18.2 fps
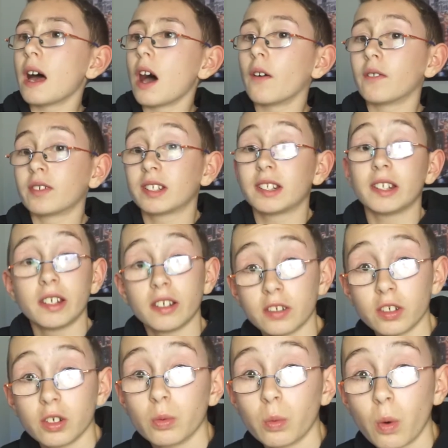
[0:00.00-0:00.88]
Obviously
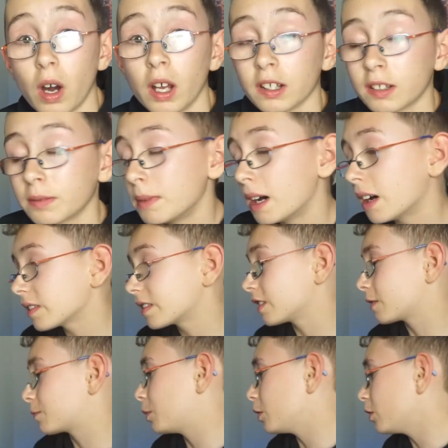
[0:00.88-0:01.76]
there's good wireless
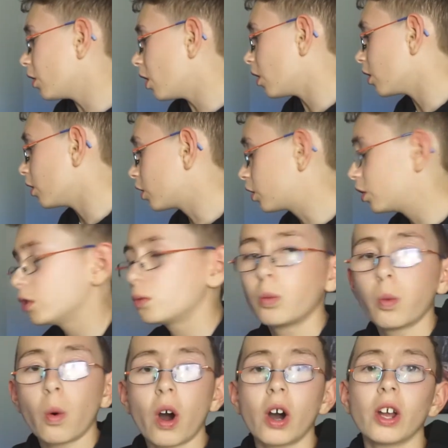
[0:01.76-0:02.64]
mouses, but not good
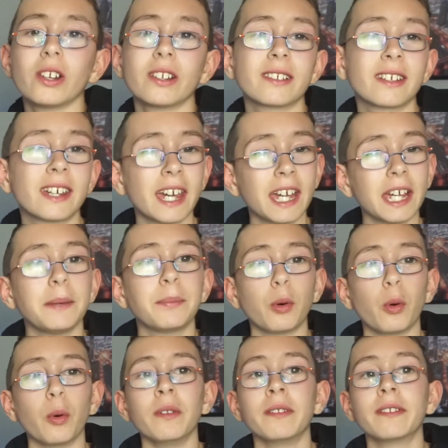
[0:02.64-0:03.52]
wireless
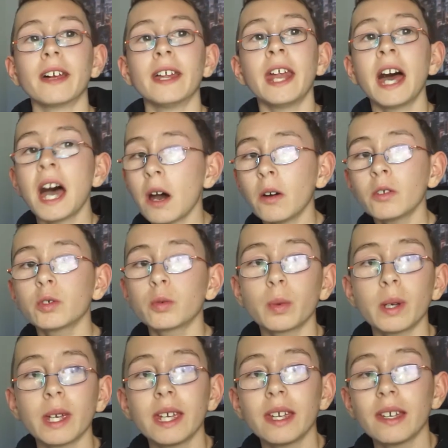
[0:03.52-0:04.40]
keyboards. And how do
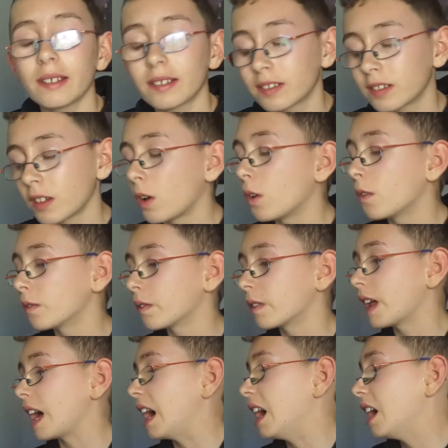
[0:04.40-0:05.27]
we solve
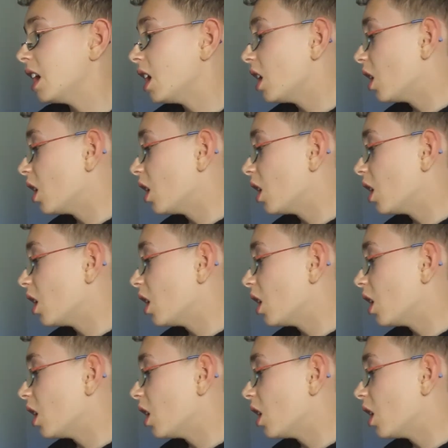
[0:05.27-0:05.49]
that?